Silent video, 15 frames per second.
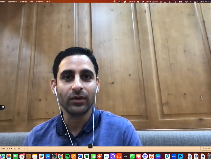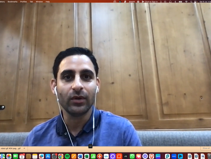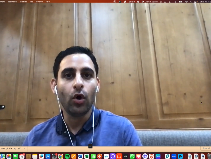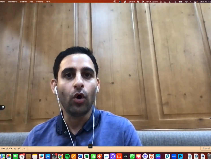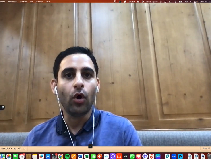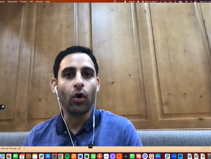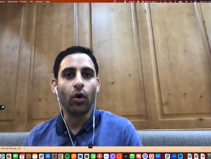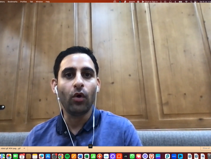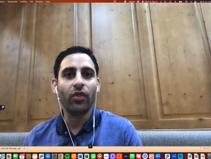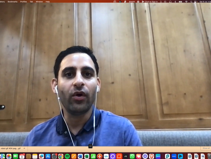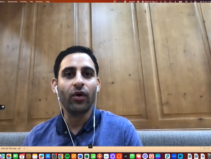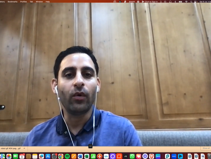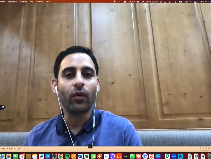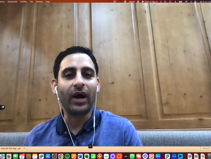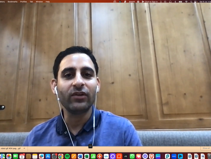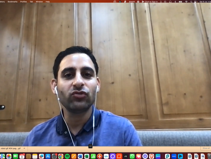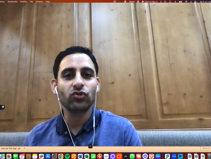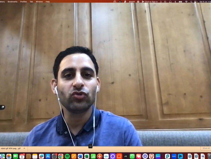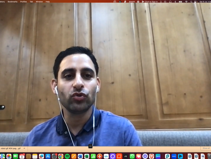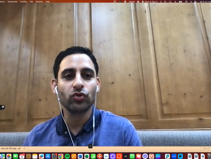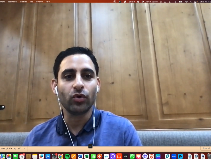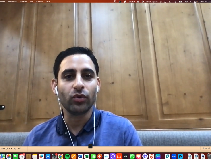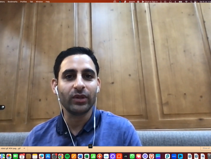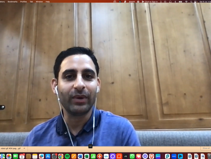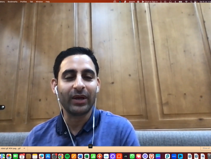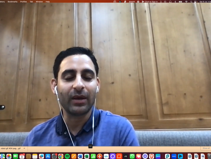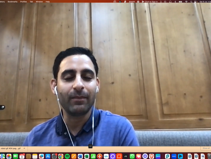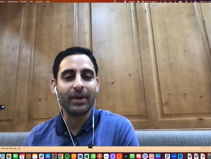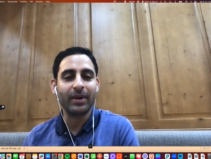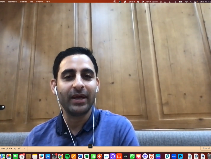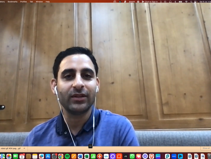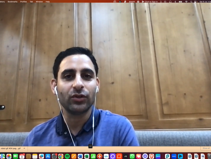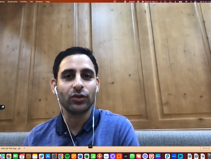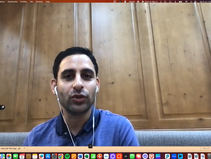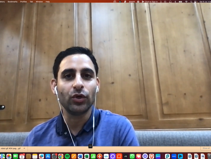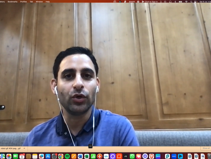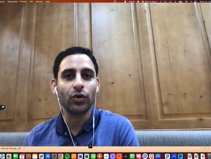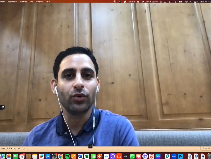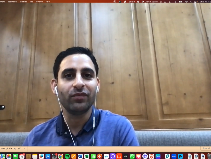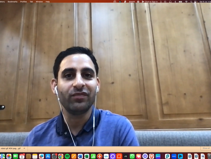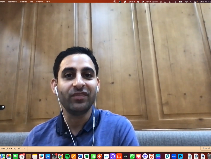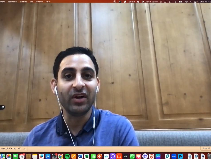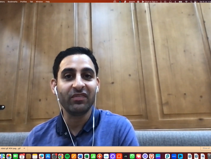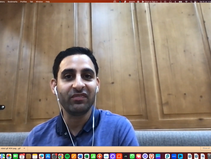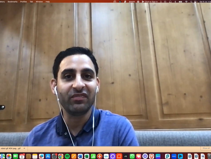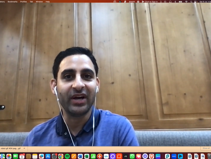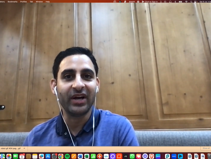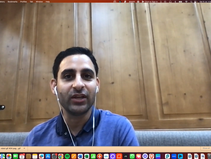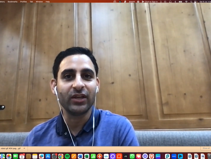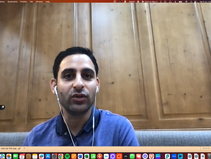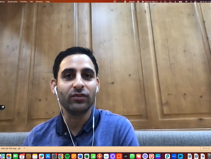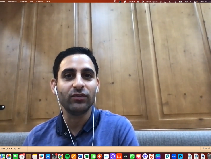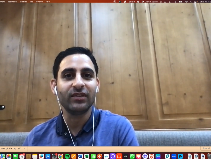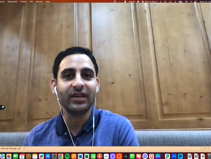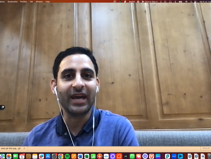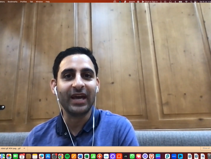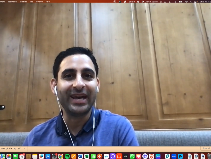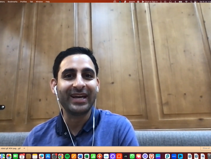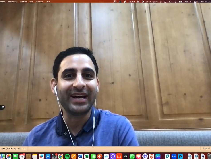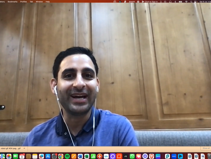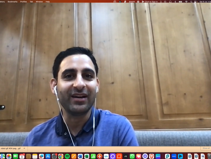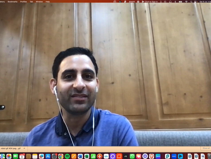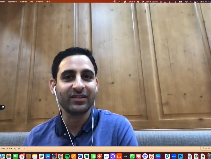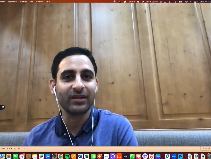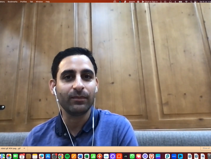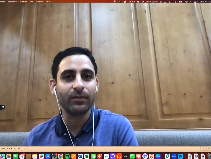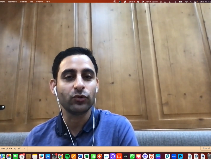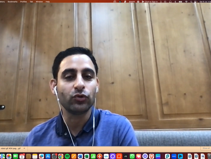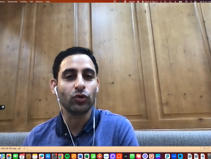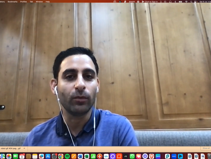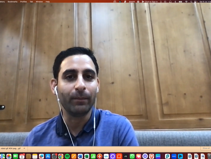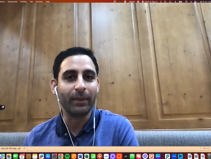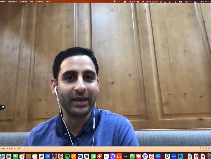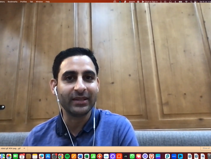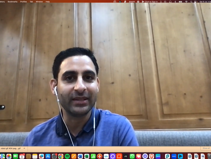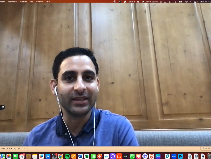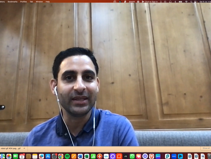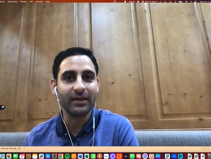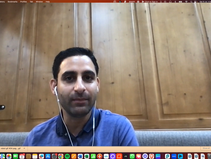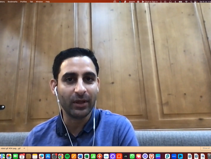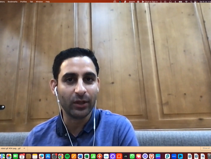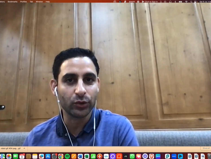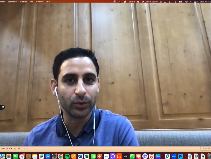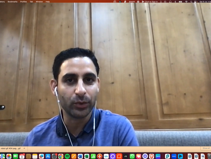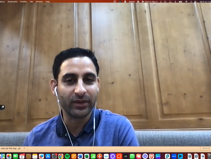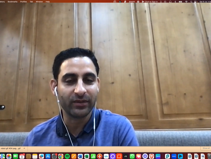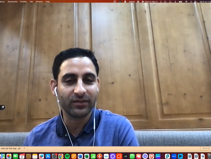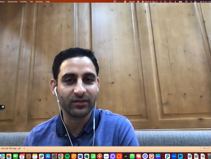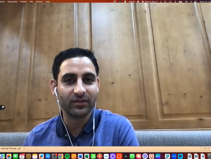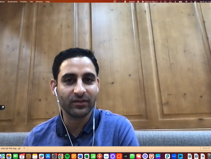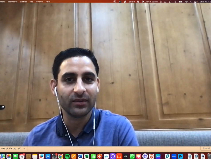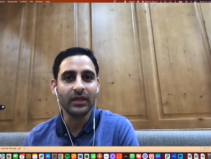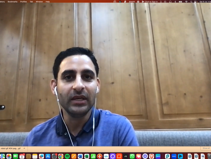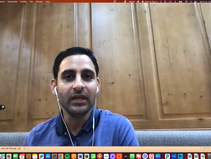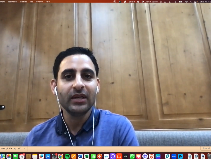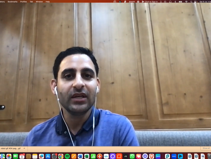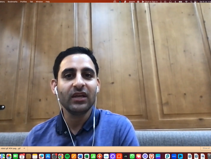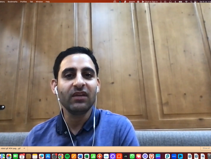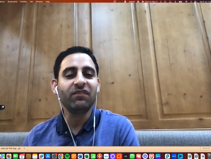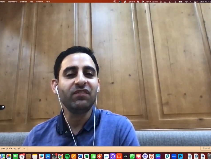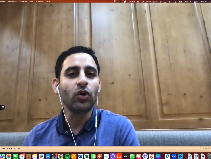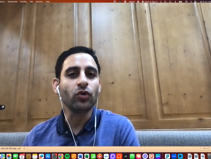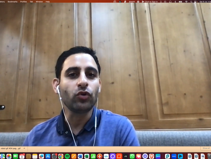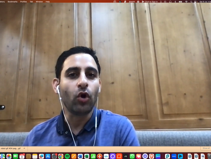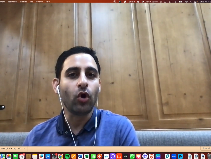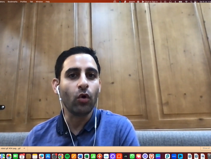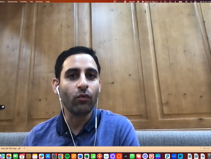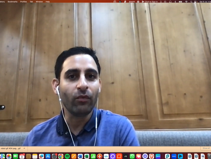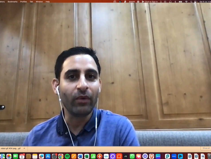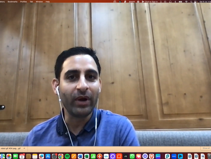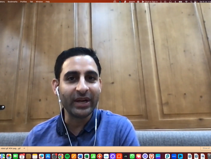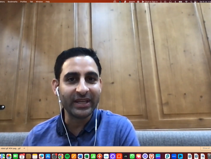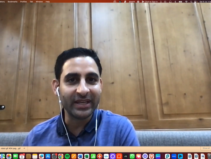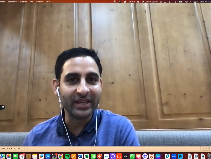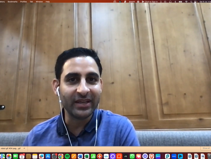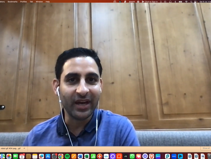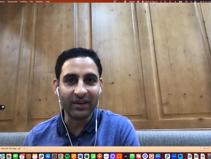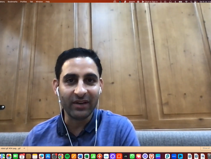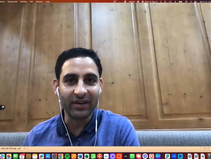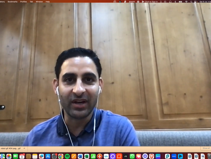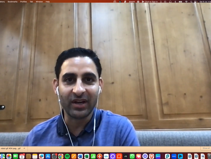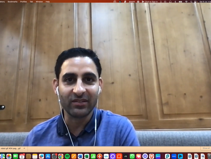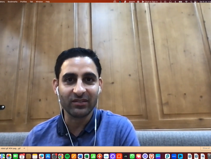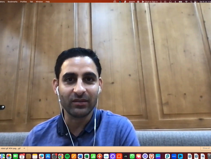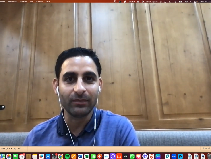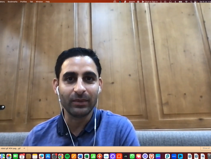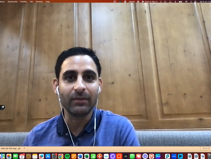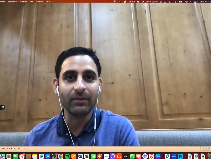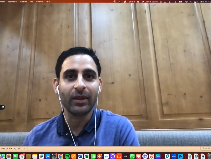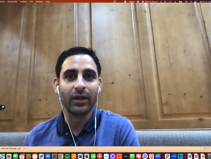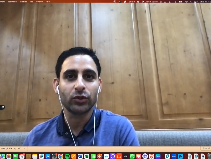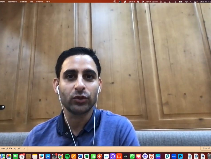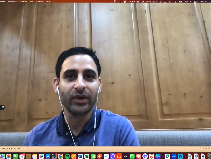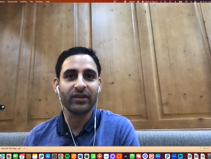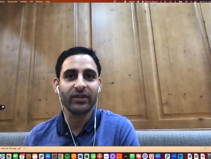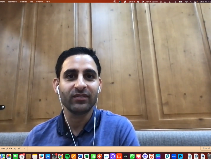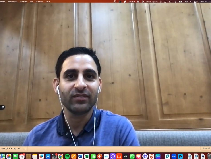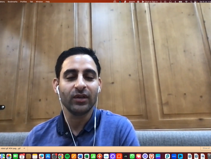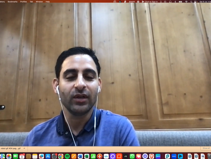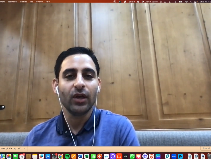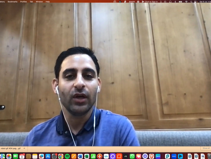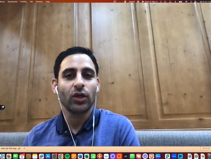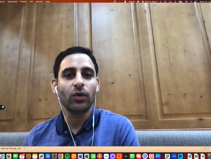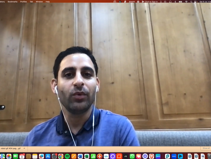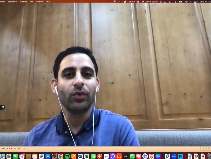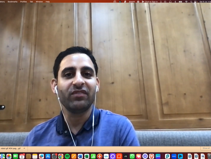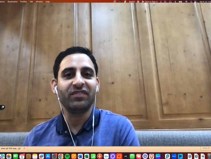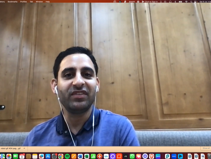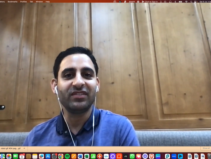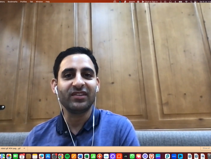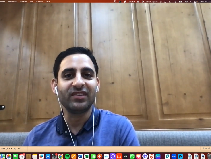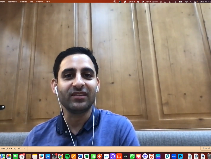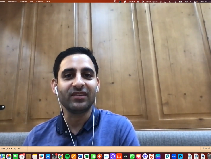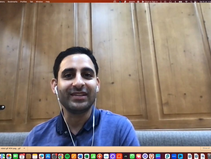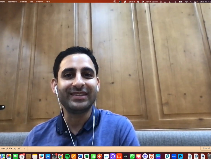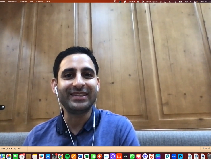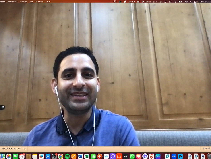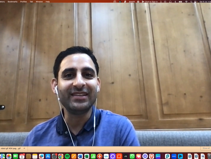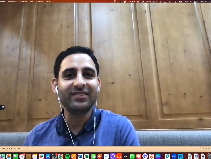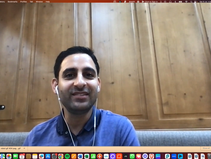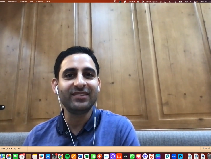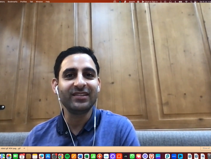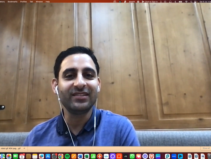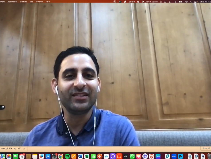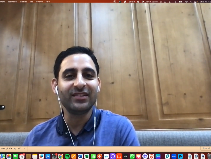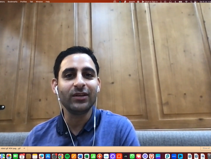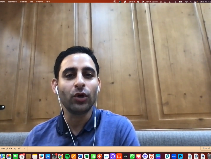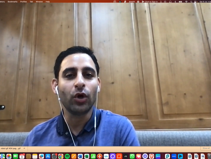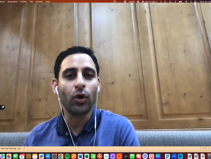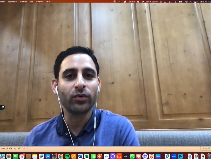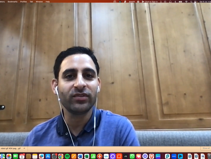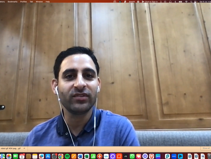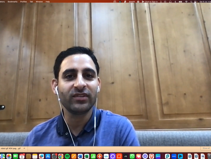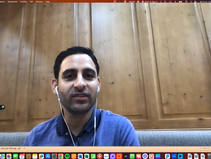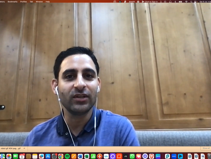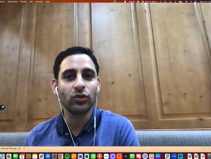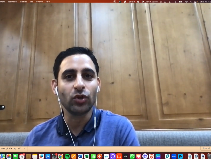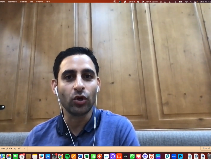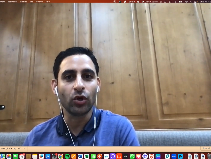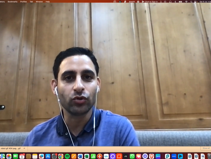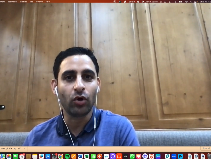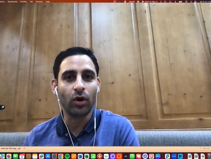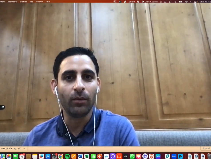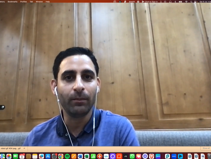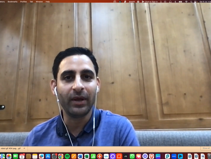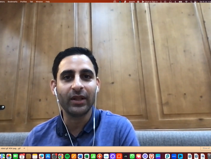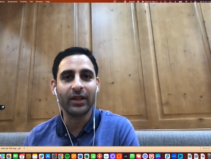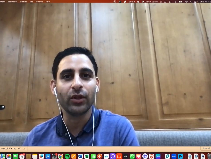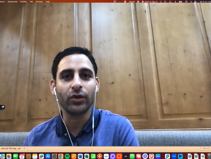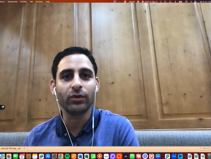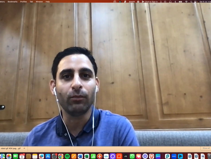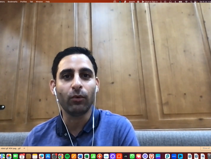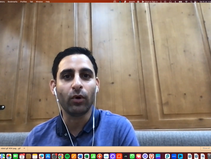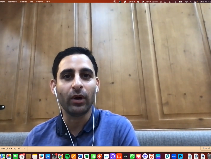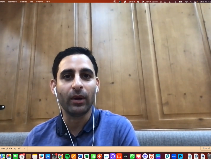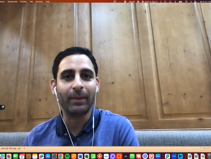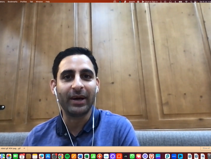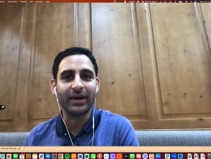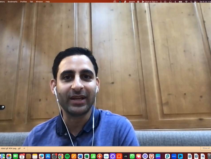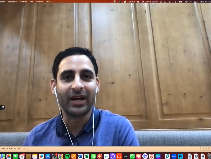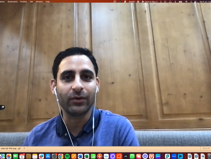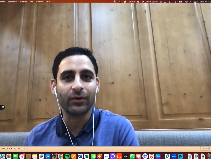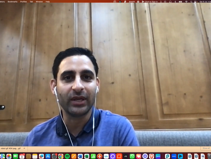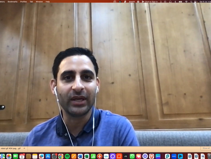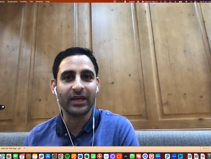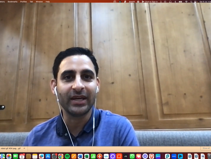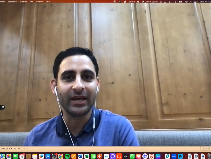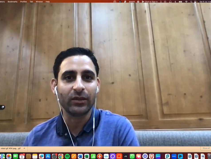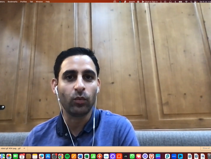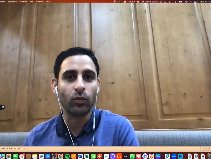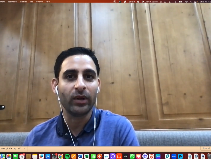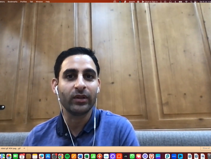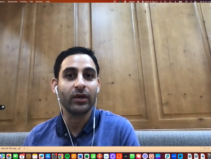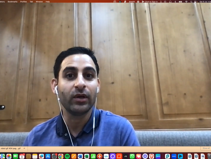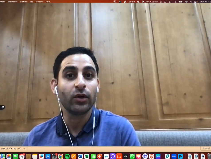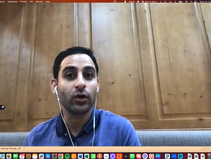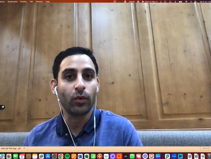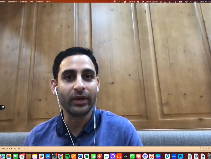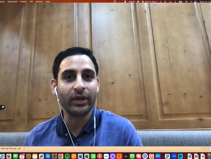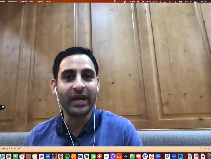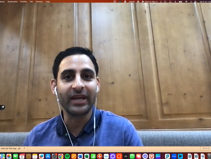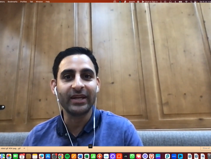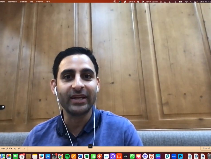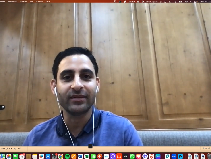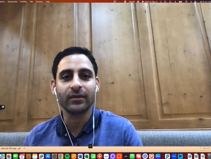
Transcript: although I strongly recommend you verify using a custom domain email address. If you don't already have a custom email address, you want to visit d c t hosting dot com and learn more about how you can get one created.